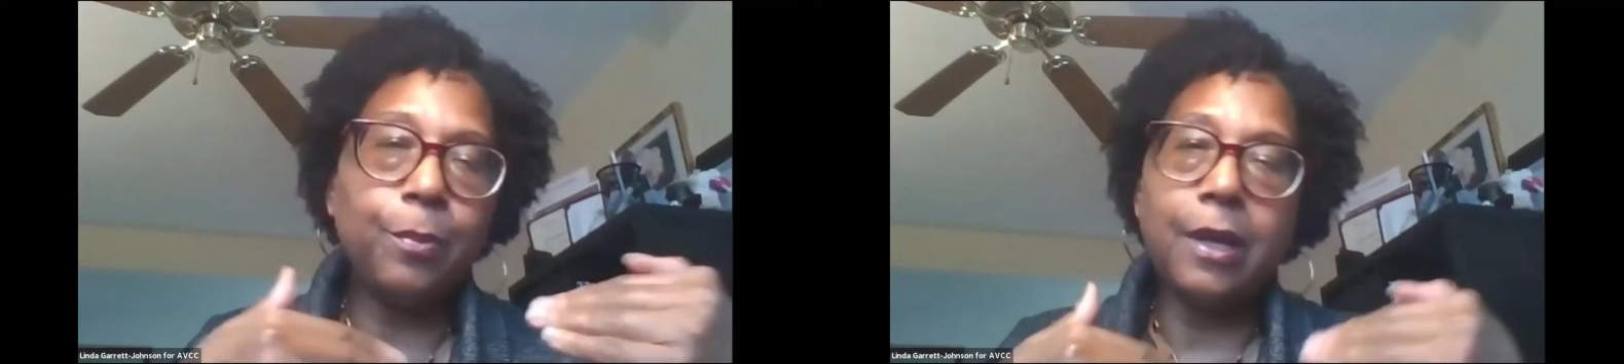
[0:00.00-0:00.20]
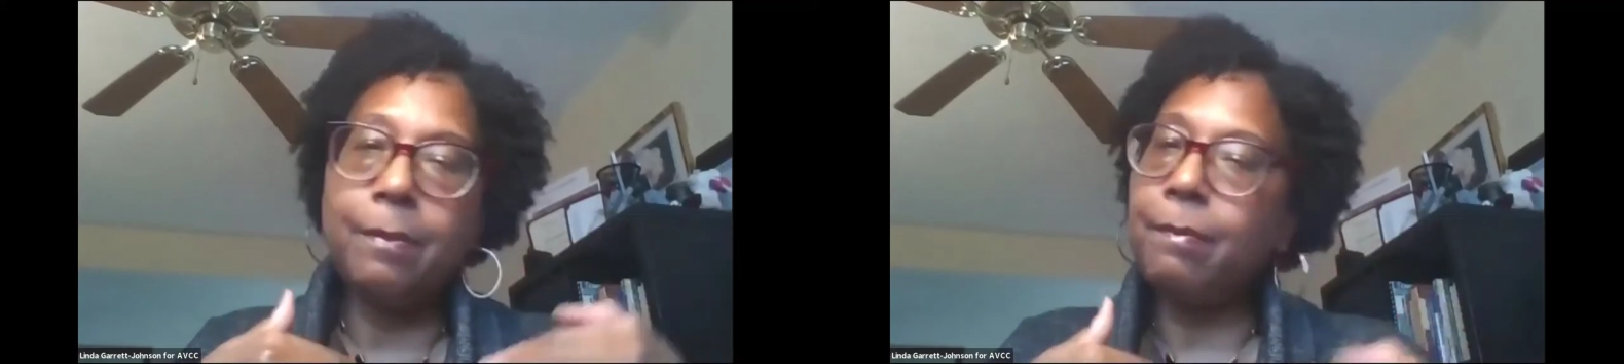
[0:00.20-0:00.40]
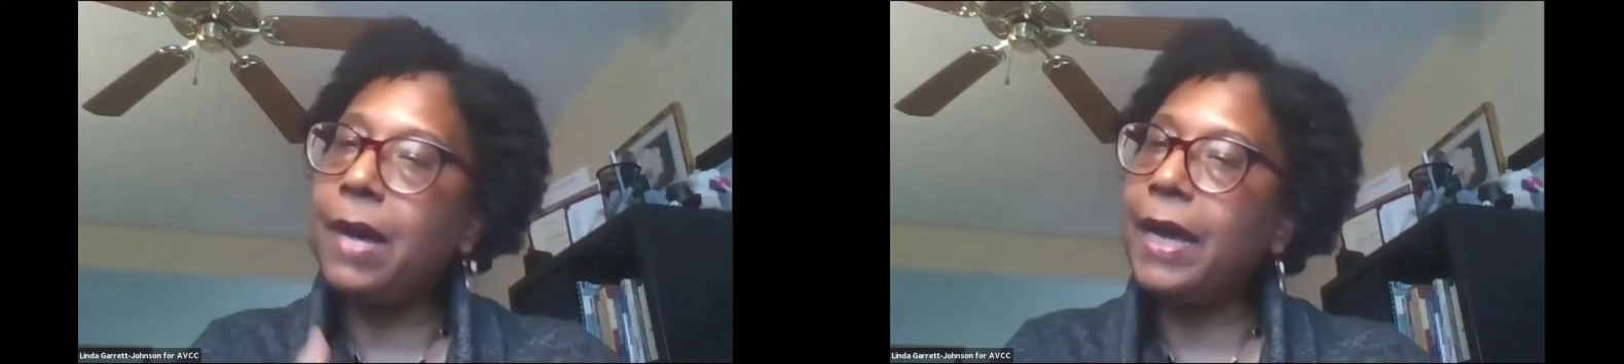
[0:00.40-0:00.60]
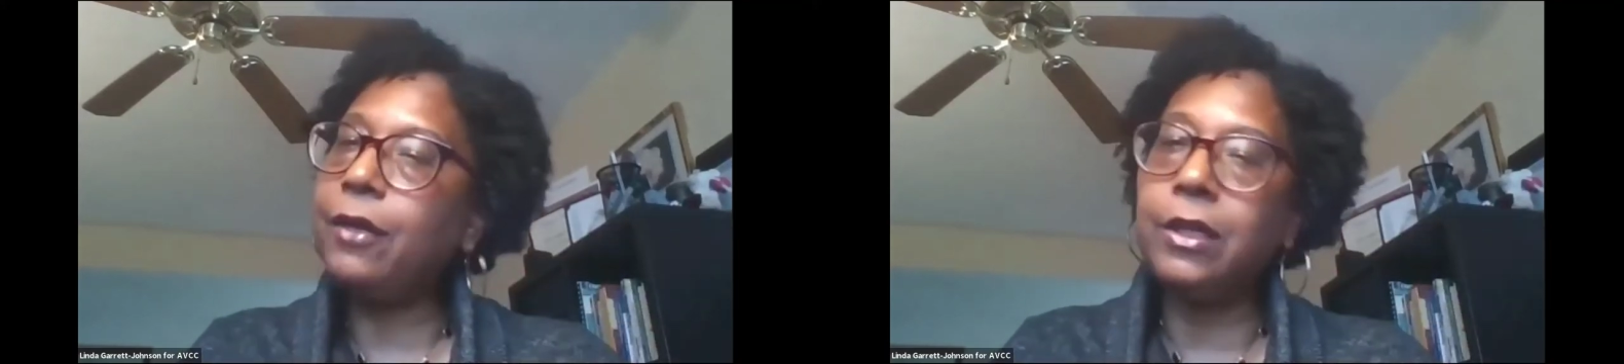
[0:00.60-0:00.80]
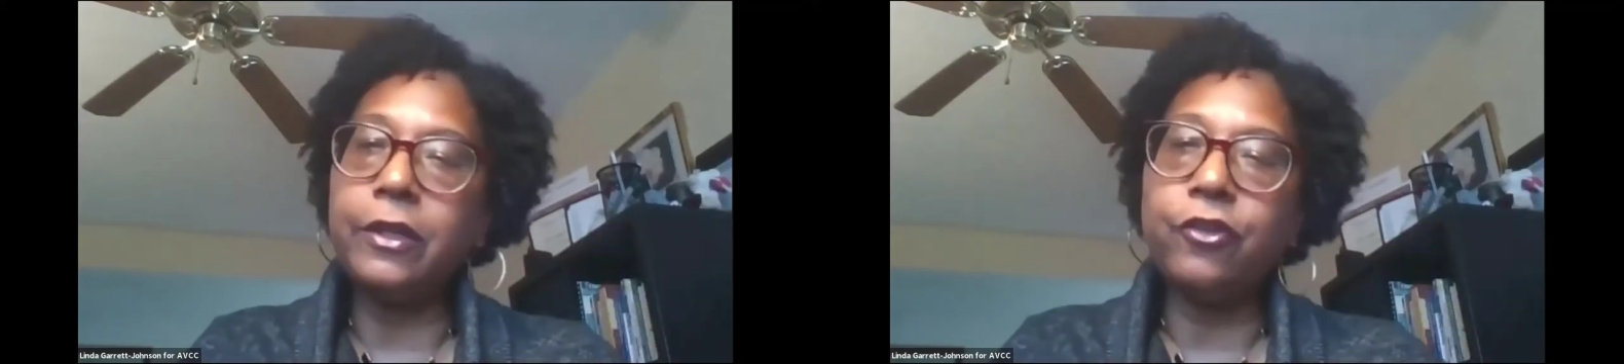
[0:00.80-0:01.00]
but my
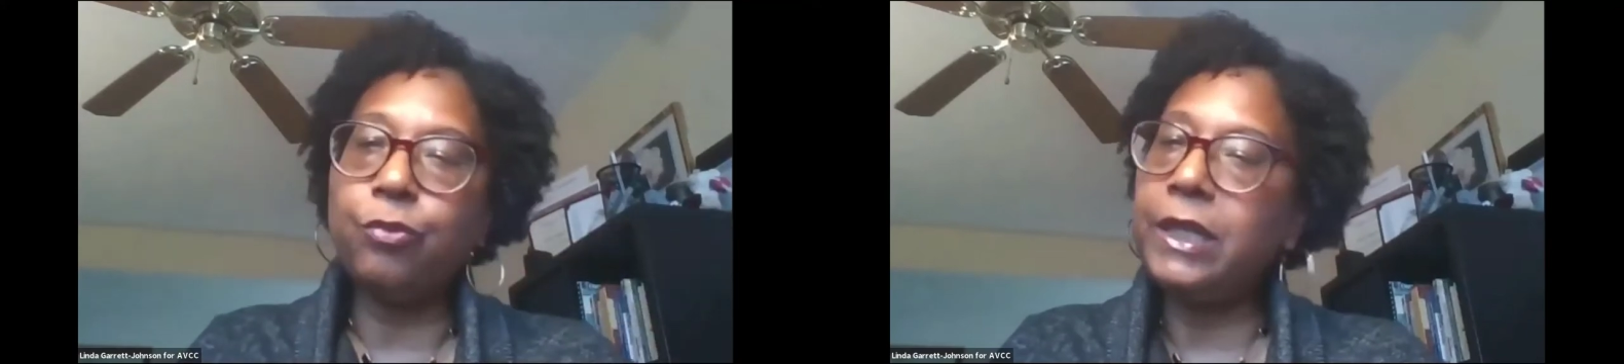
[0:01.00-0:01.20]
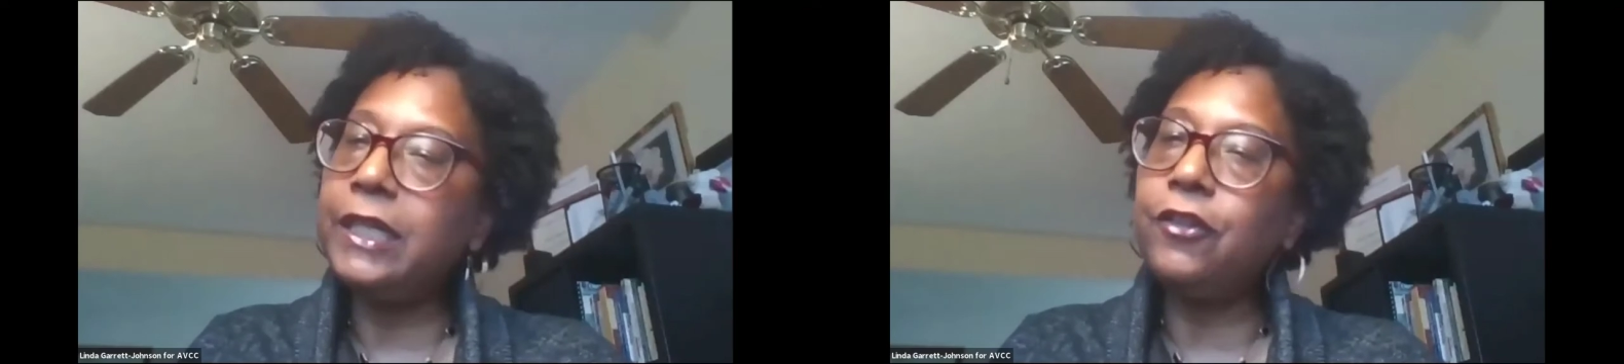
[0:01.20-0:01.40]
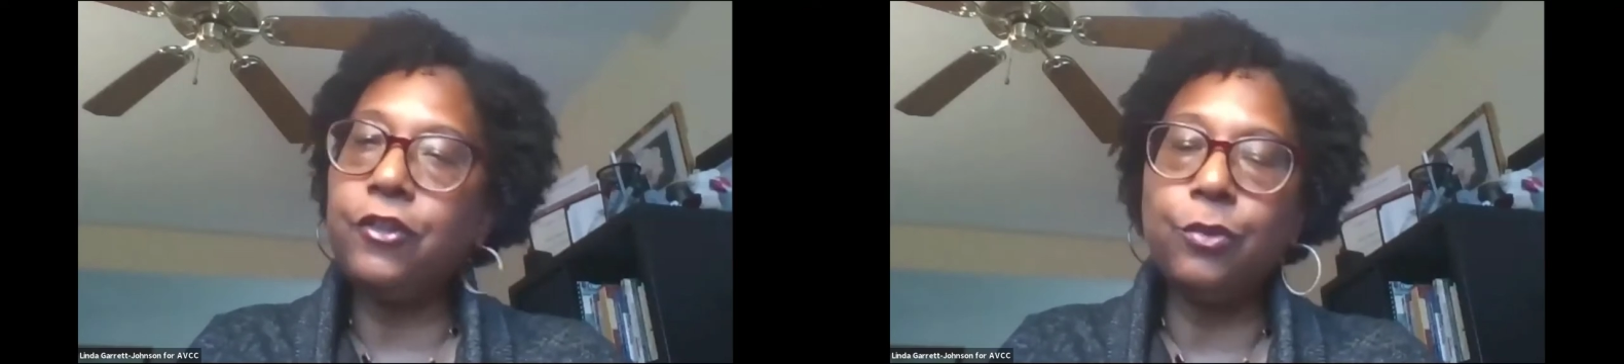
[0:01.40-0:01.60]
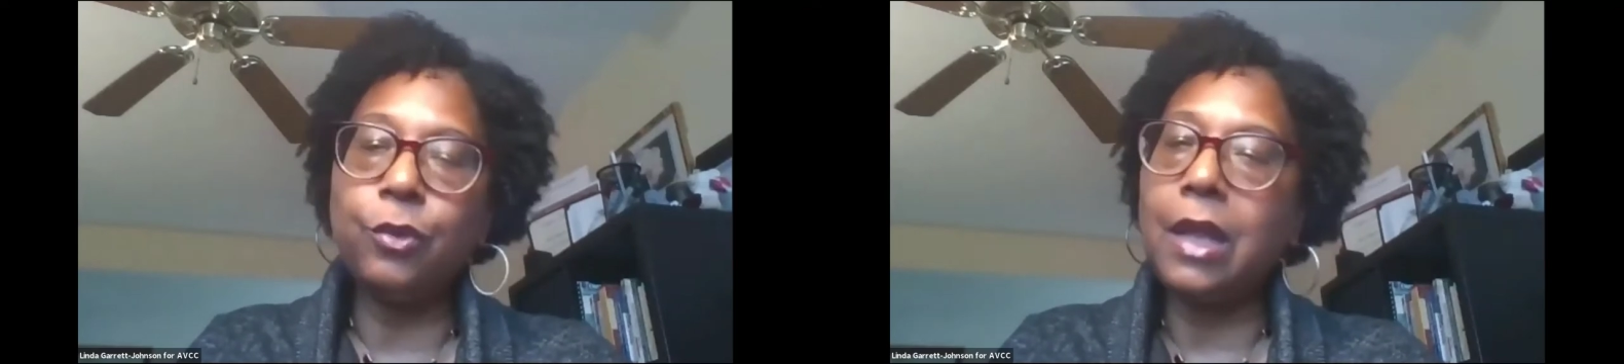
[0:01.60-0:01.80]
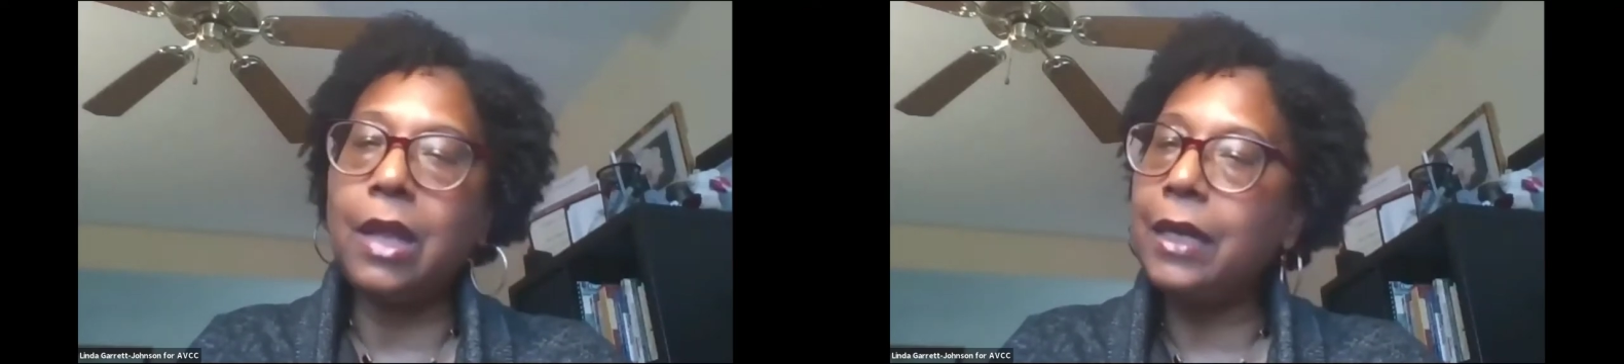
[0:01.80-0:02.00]
goodness, we need to do
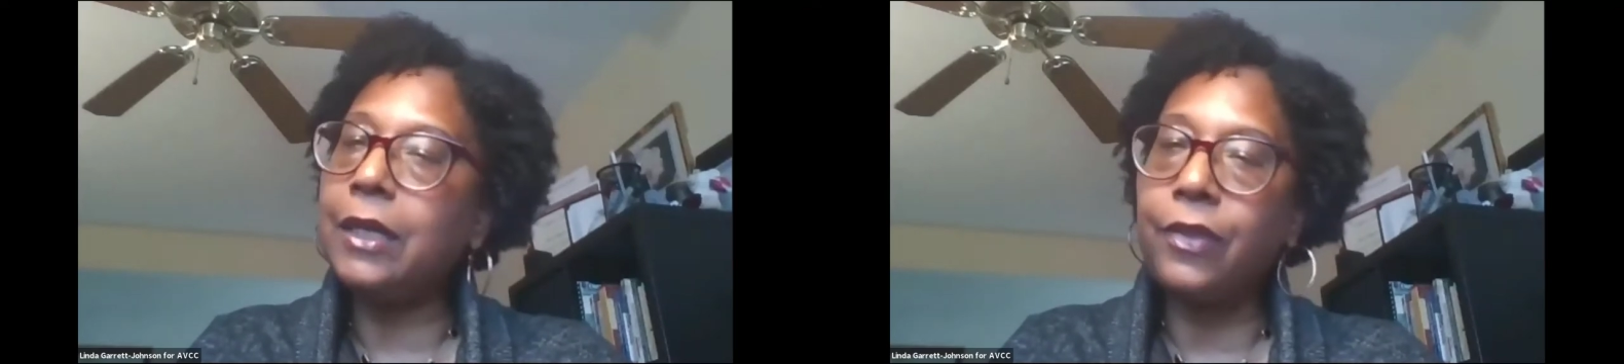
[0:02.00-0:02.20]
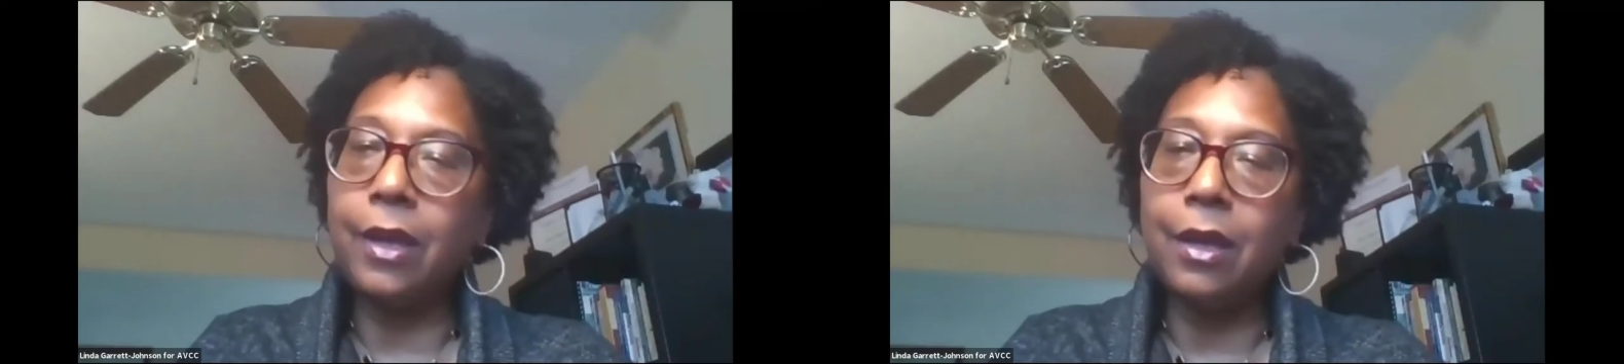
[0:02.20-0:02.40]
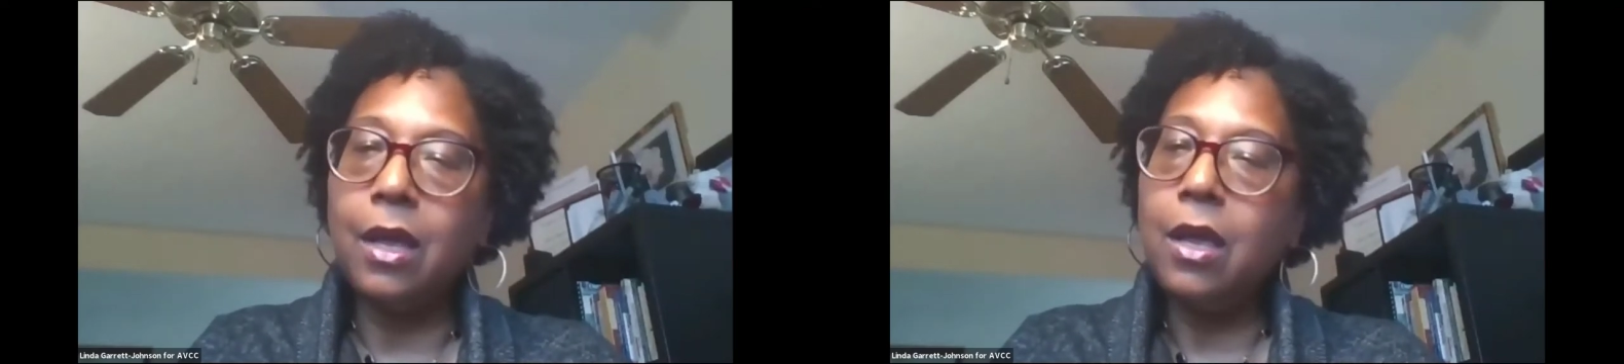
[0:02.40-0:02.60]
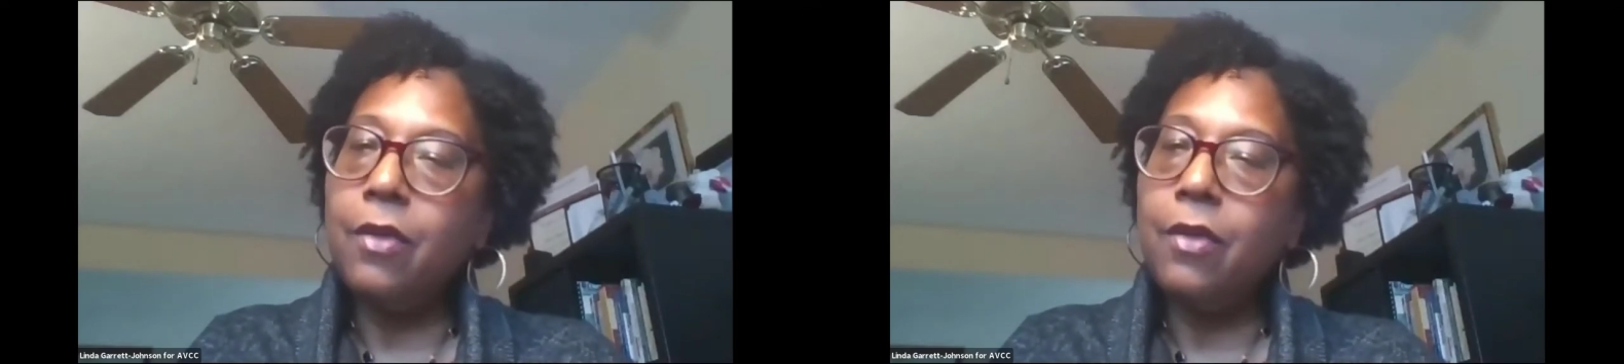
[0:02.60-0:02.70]
a lot at the